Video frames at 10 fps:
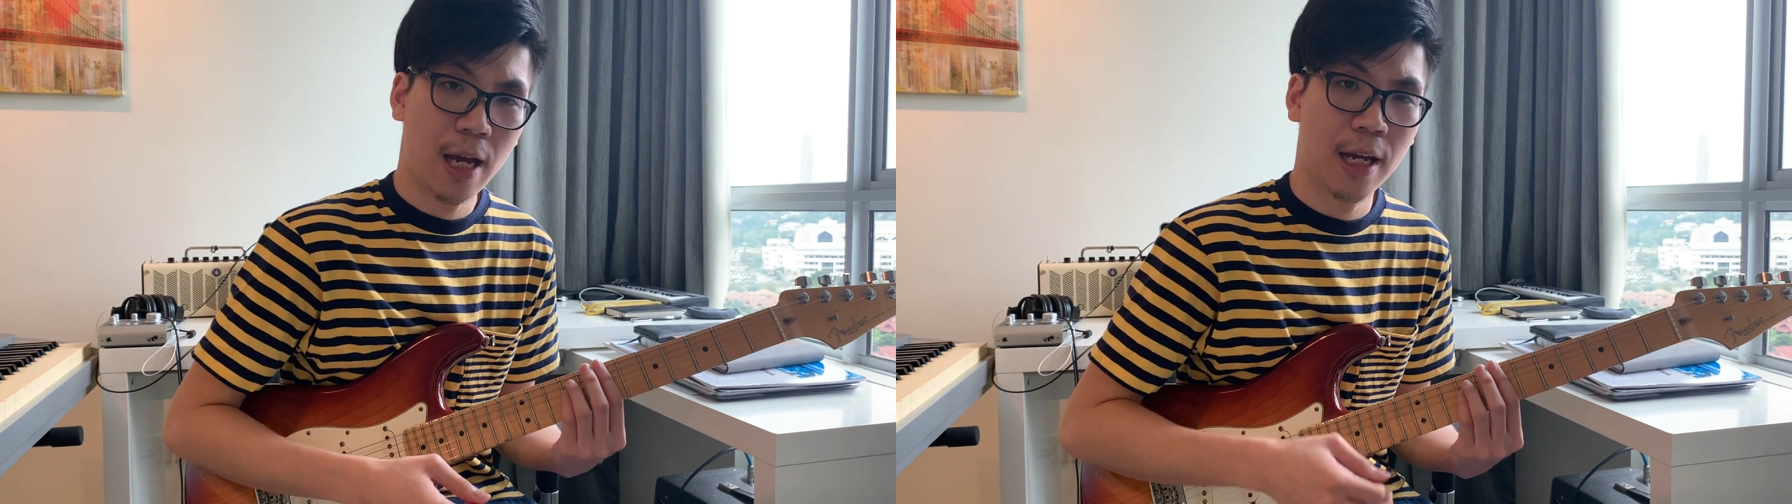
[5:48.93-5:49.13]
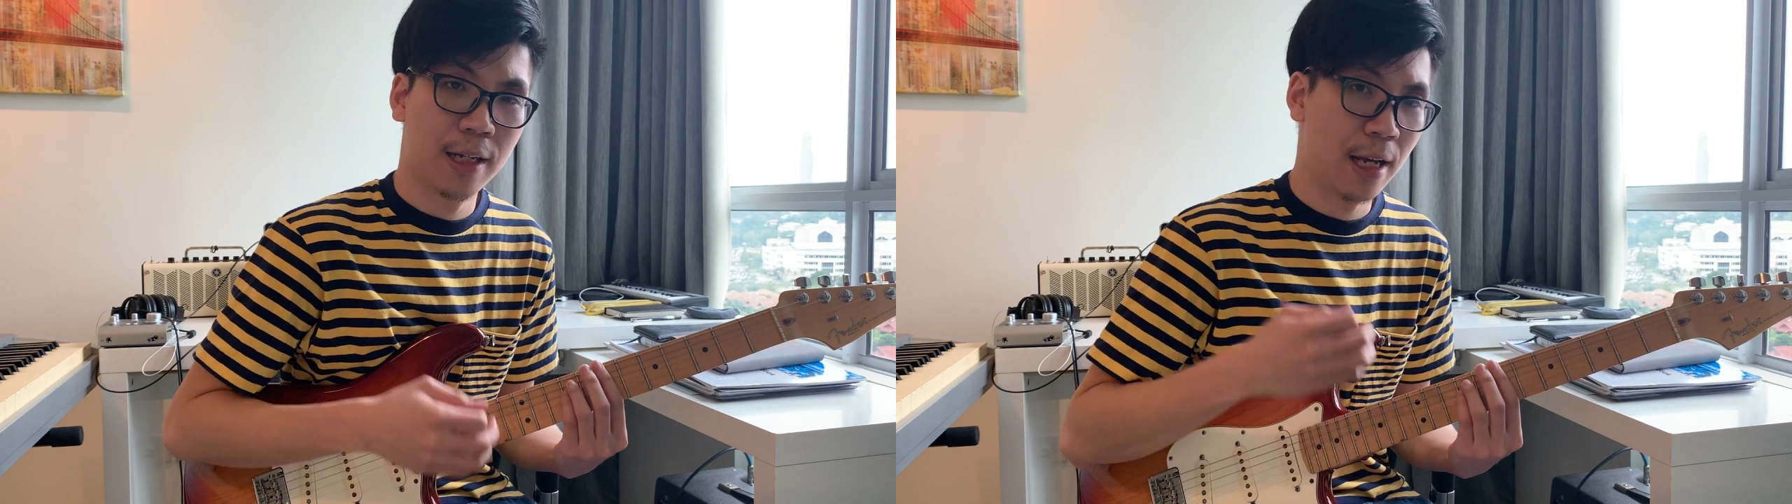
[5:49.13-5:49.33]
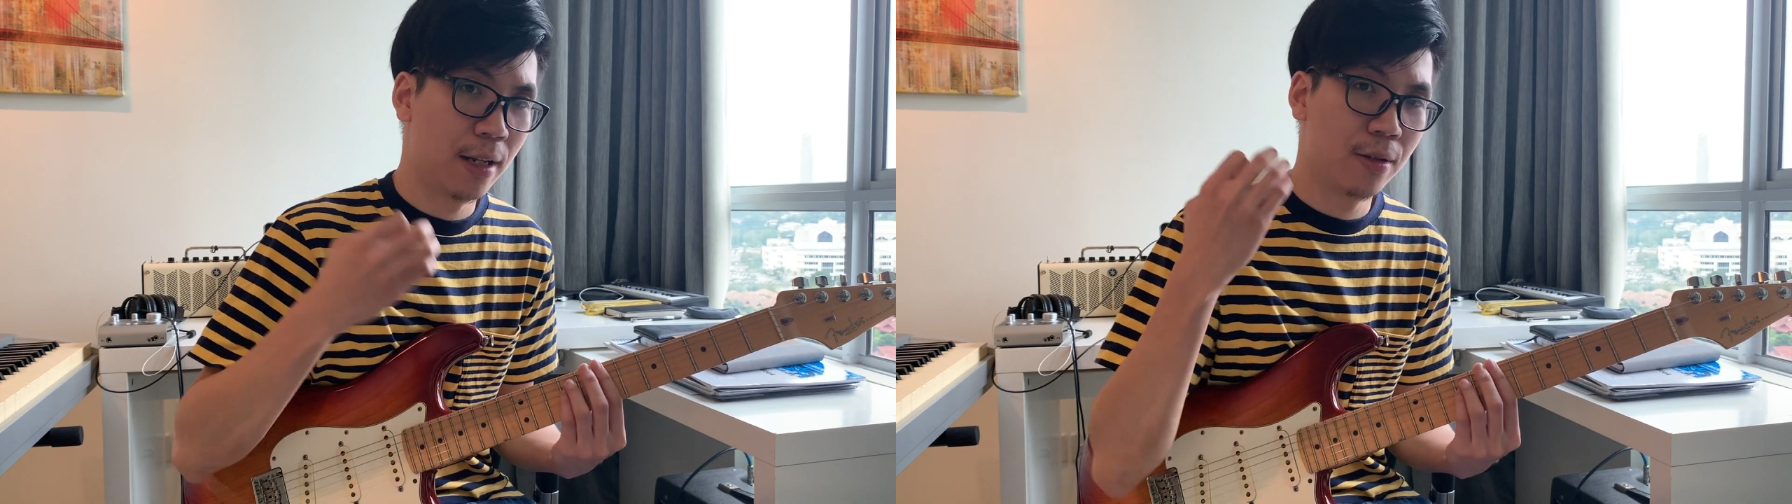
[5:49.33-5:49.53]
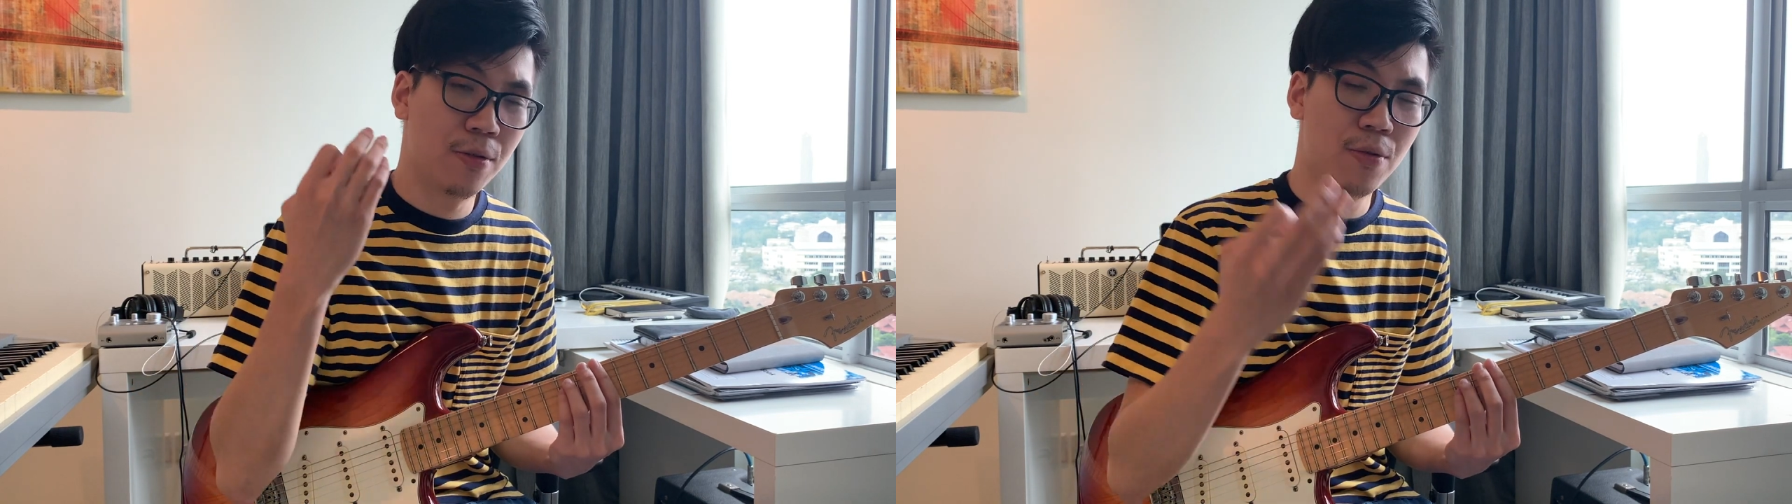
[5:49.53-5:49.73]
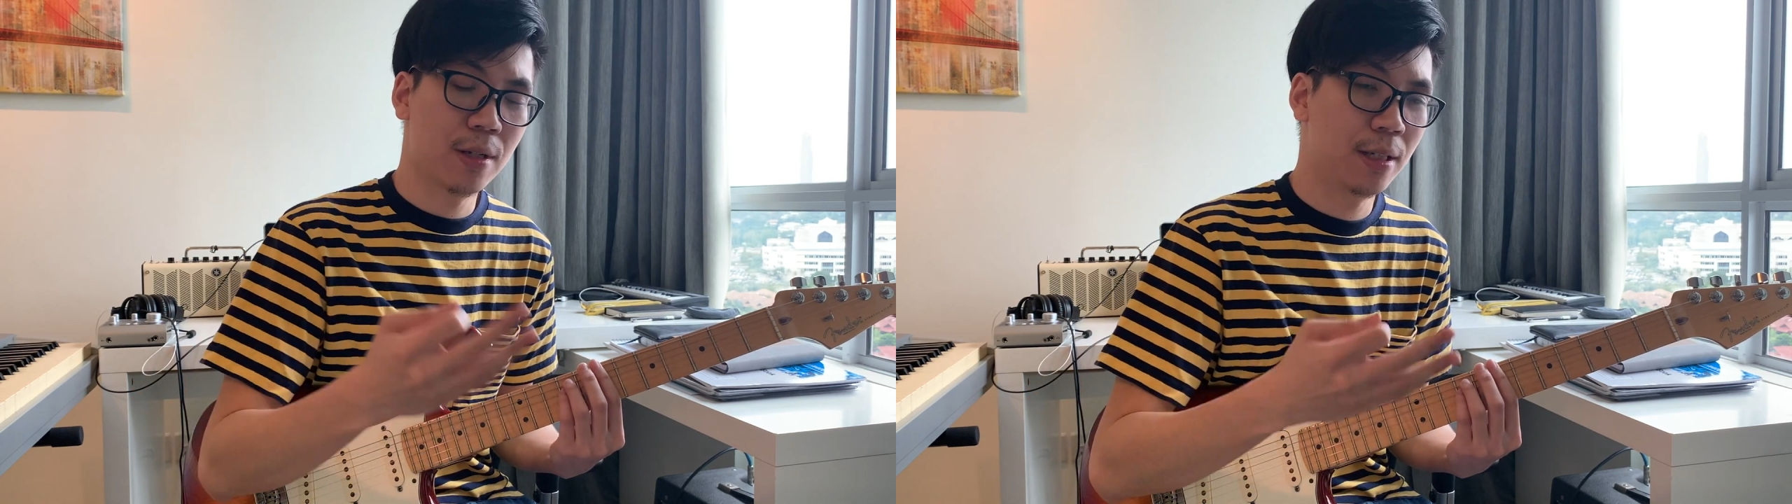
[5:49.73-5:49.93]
and then do the